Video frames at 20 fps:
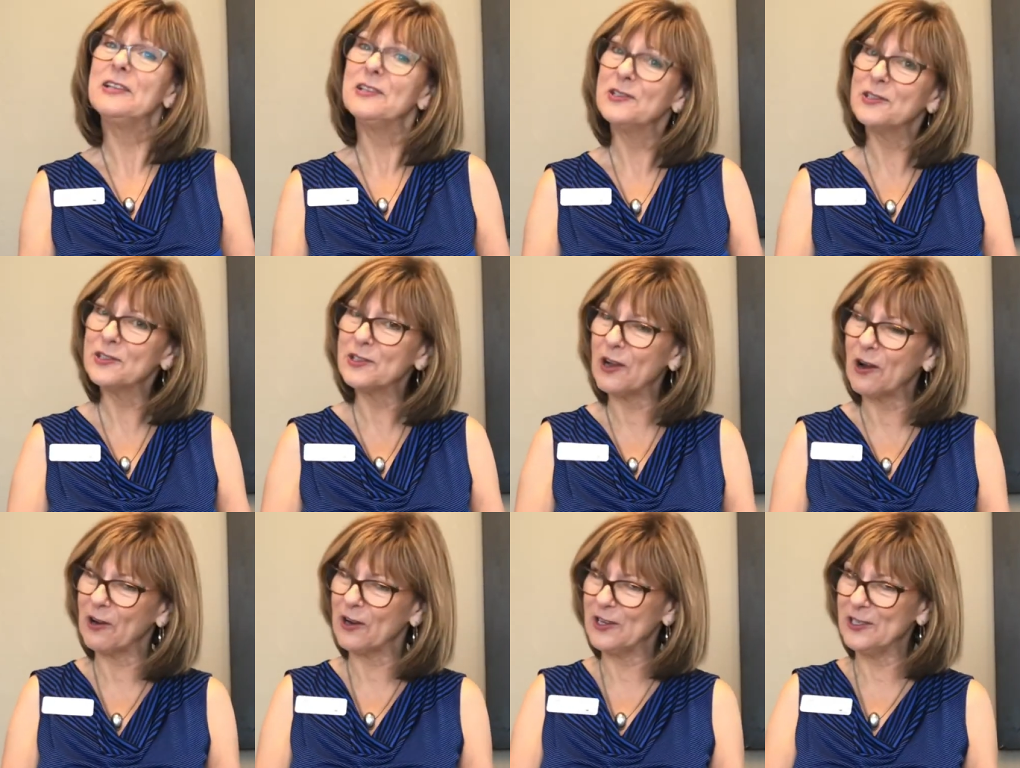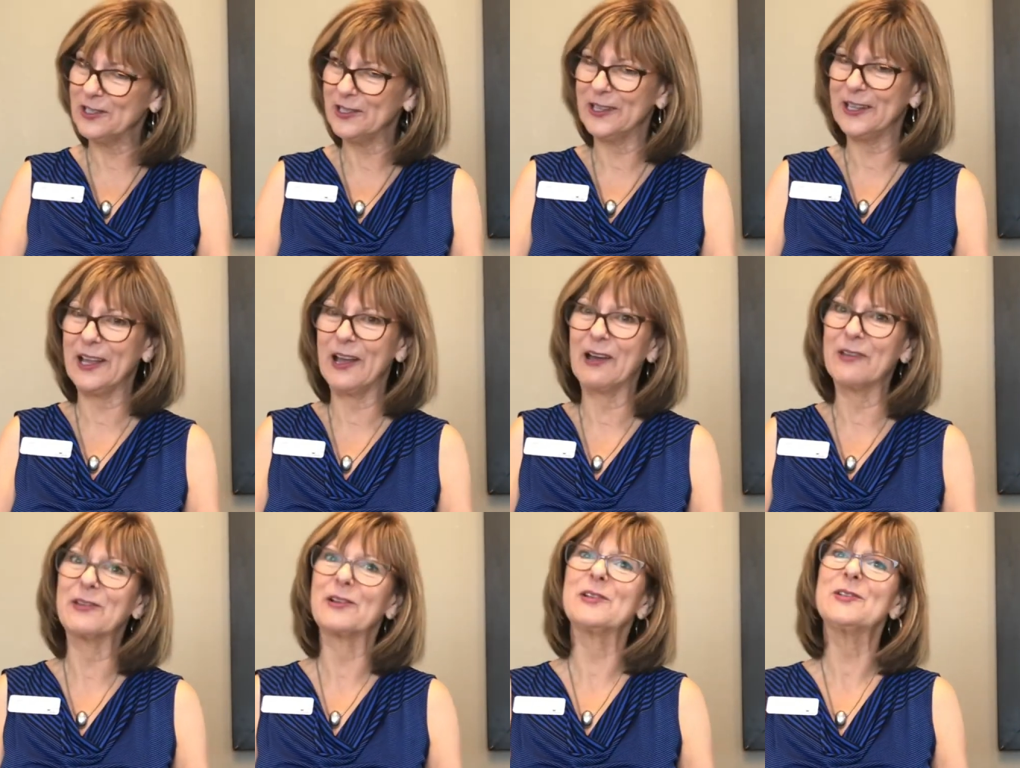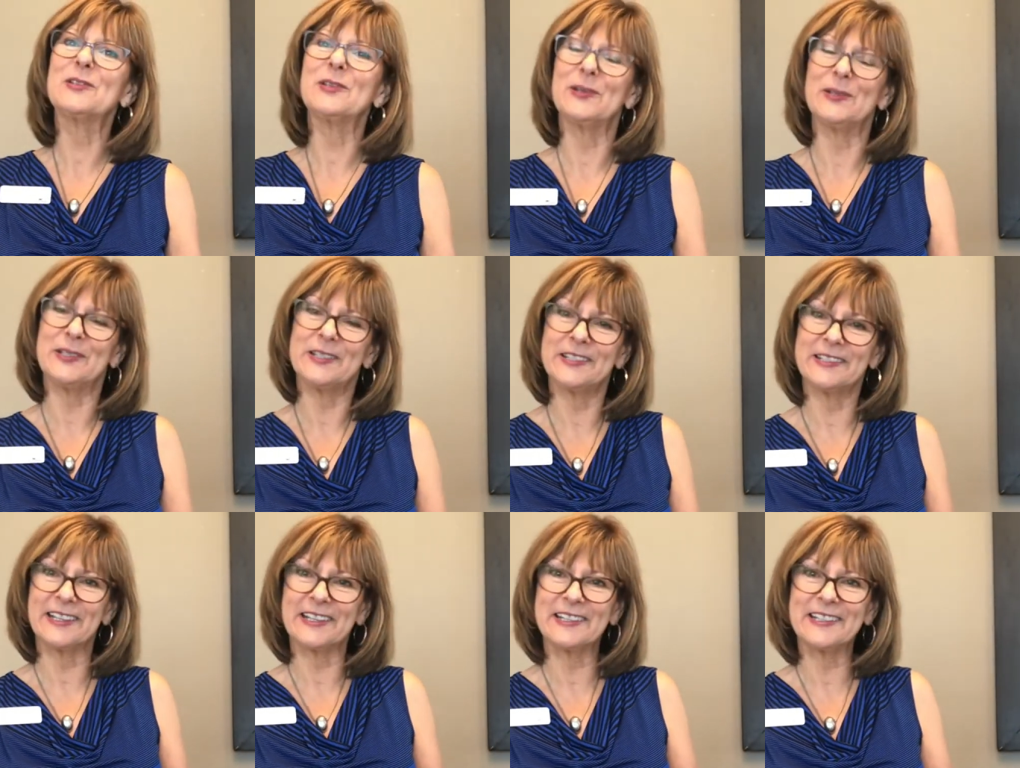Sorry to the others who
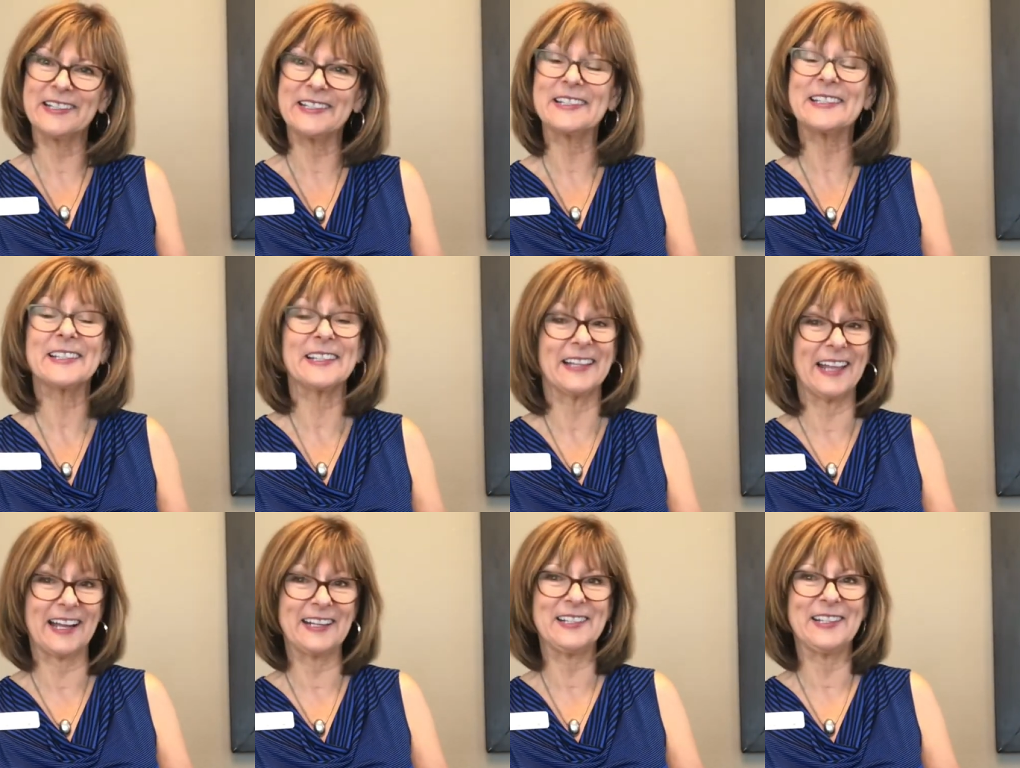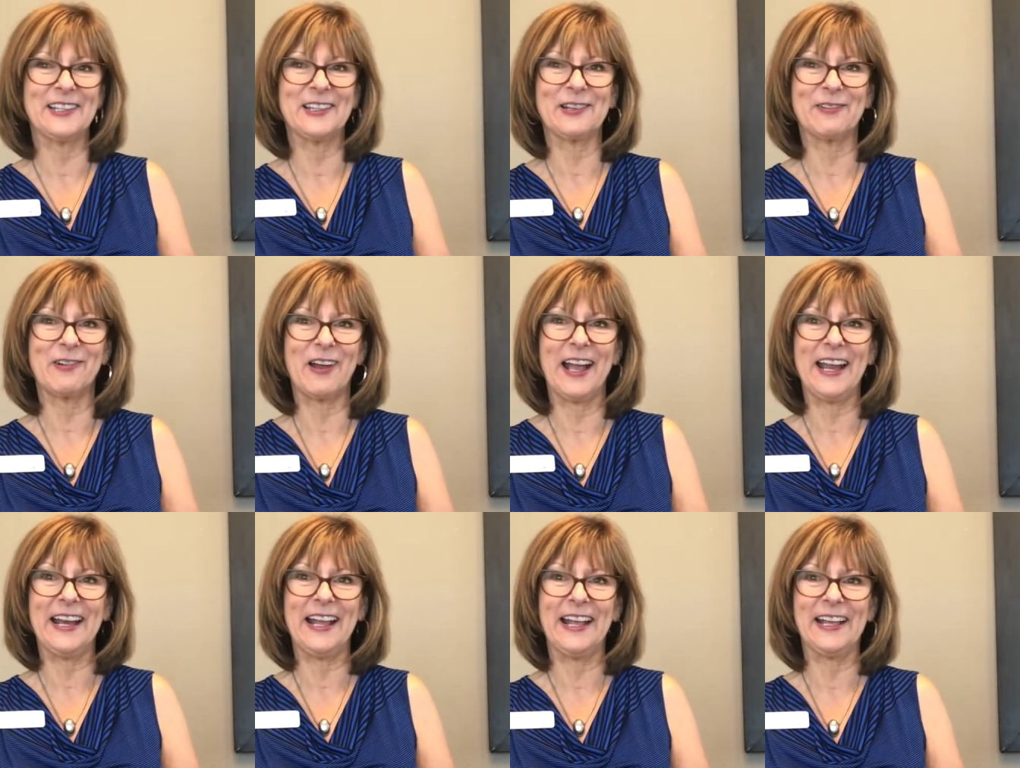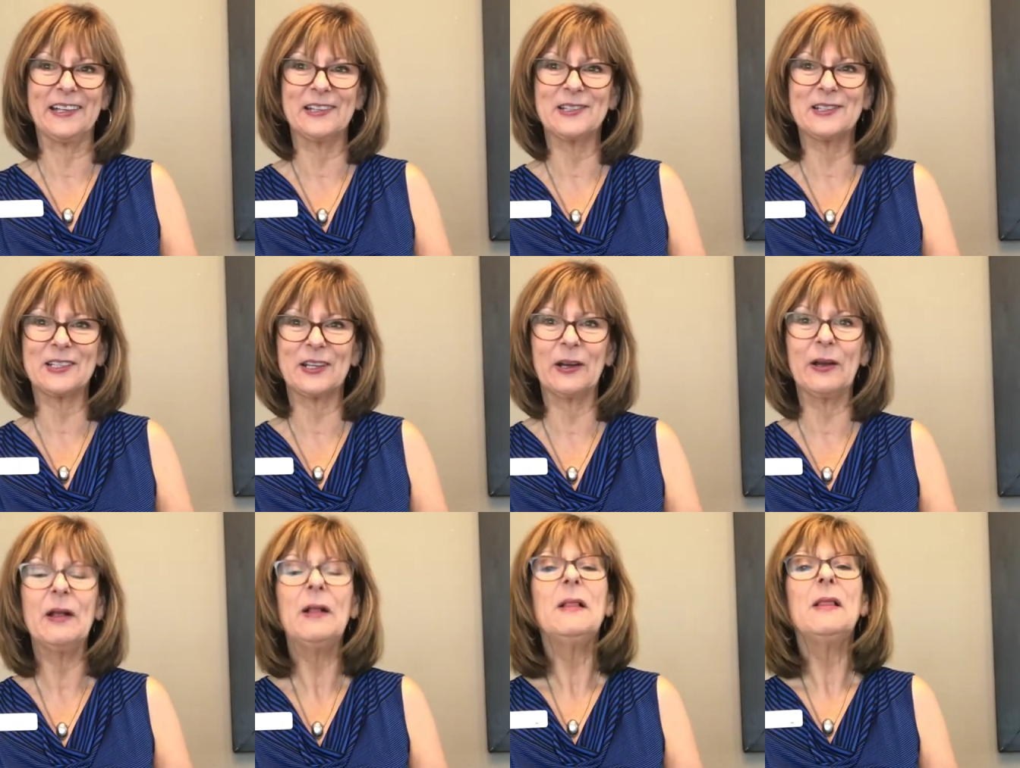have selected the right
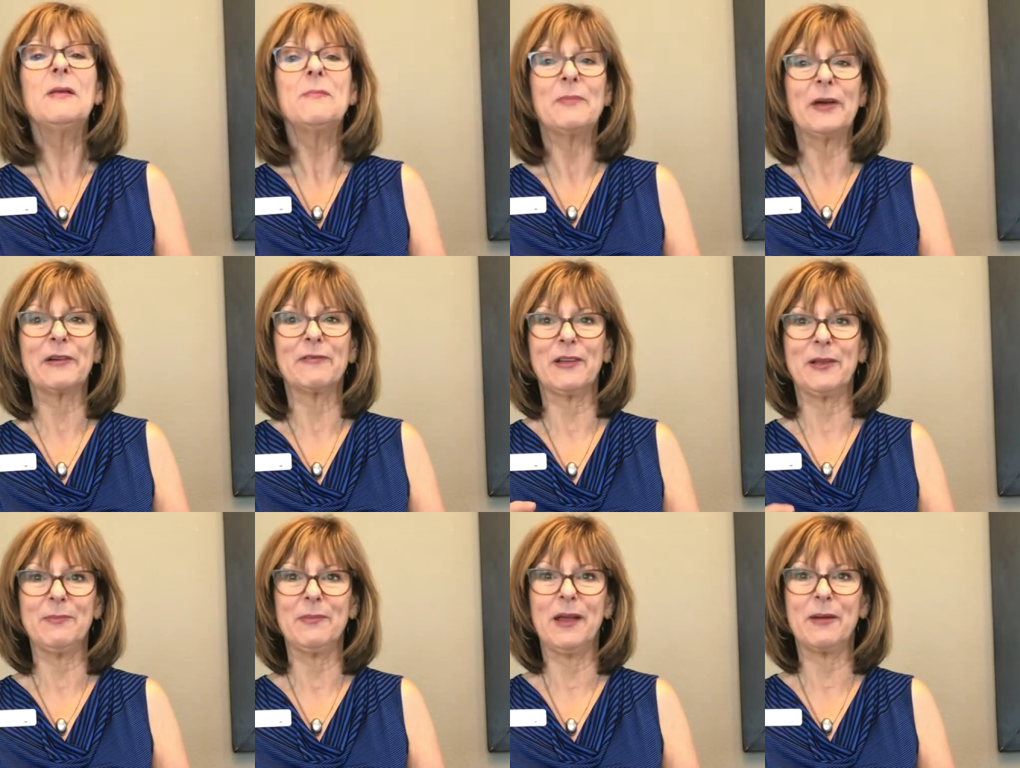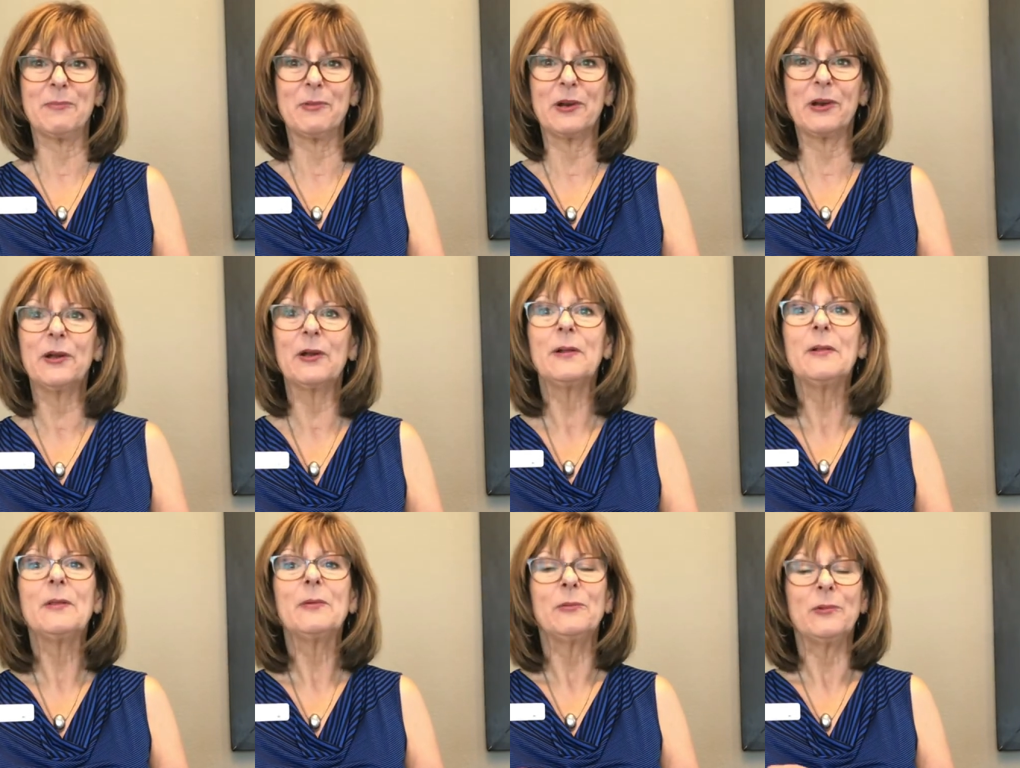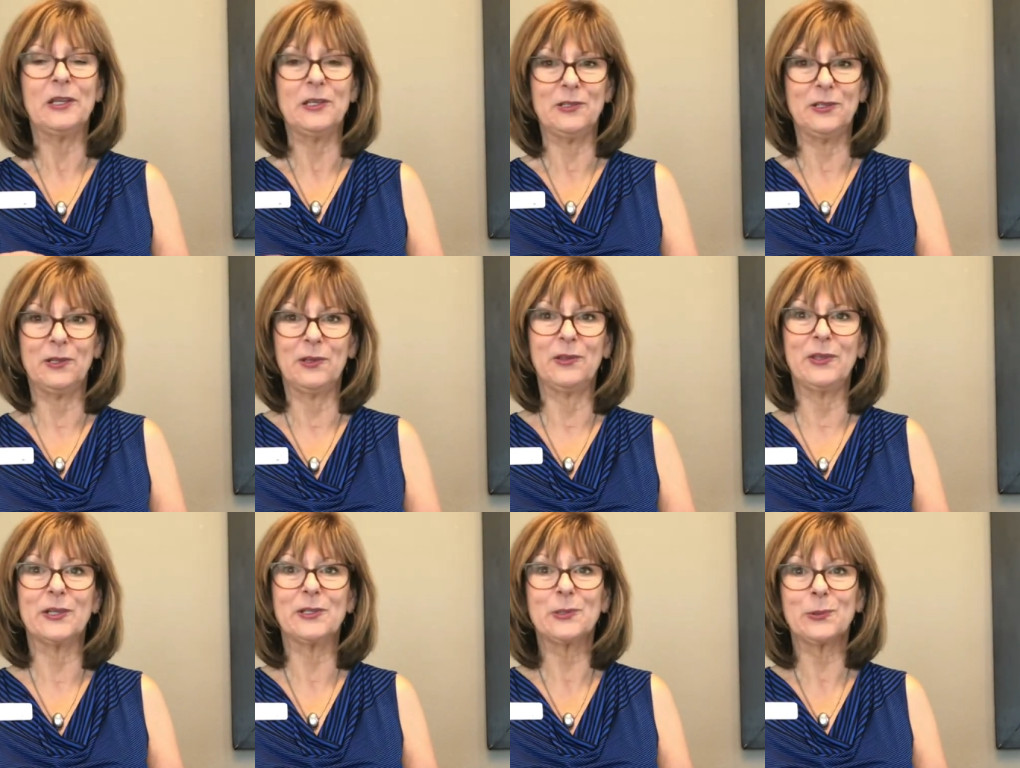answer, but remember, we
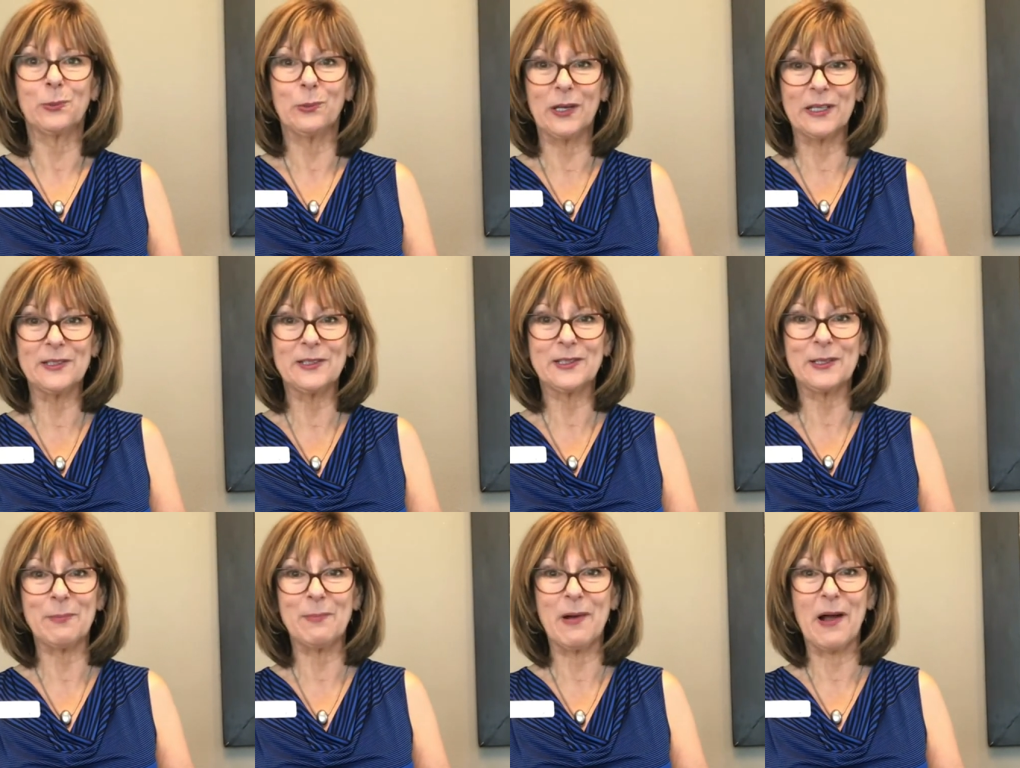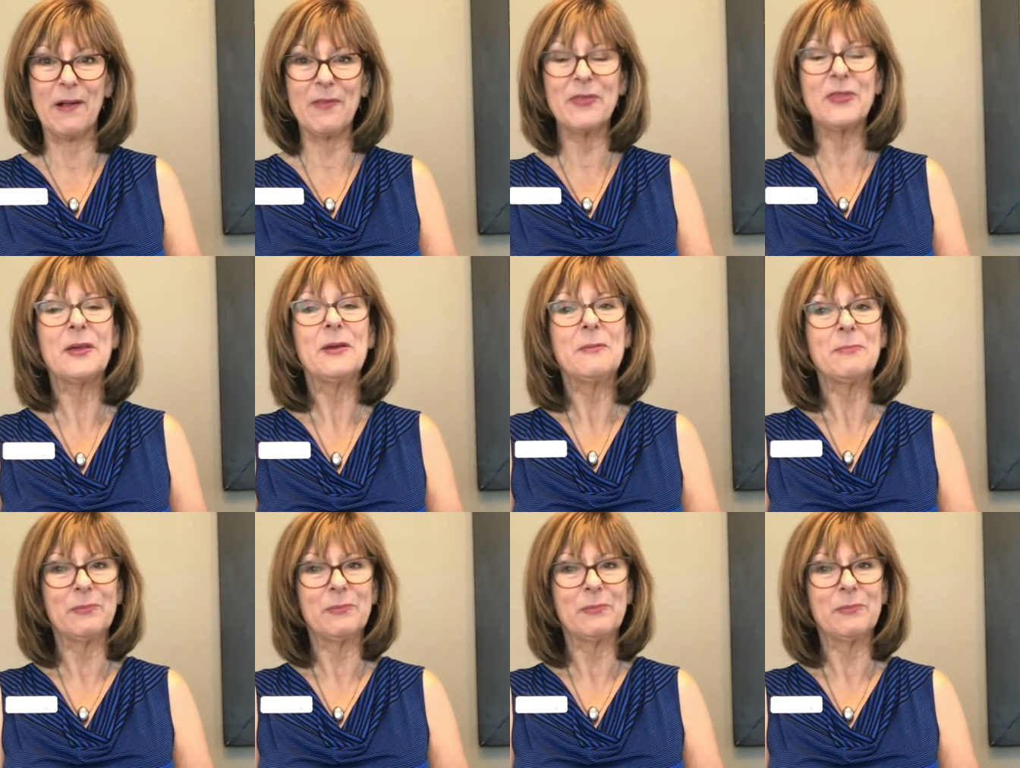do this once a month.